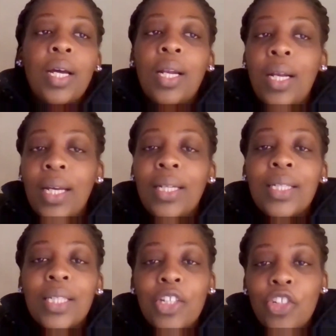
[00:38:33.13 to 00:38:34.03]

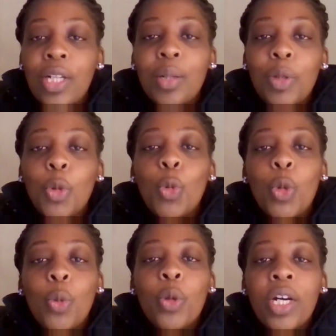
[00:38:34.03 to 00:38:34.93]
ladies and gentlemen, we
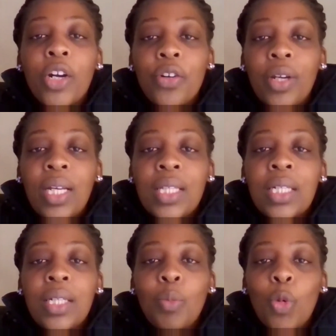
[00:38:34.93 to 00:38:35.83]
were
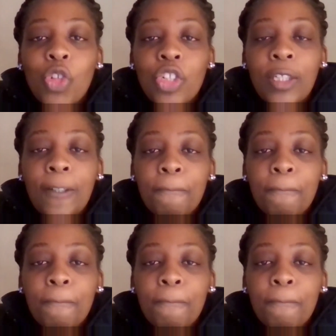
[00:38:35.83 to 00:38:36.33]
created emotional.